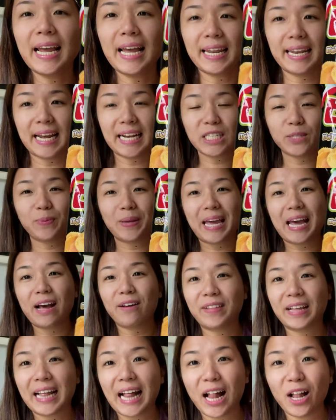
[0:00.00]
Next we have
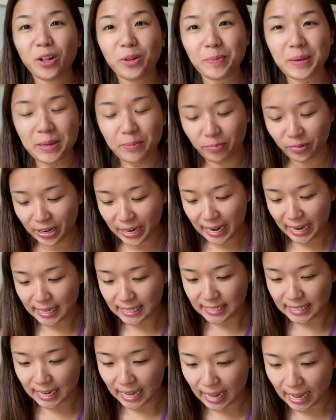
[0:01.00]
the Calbee brand.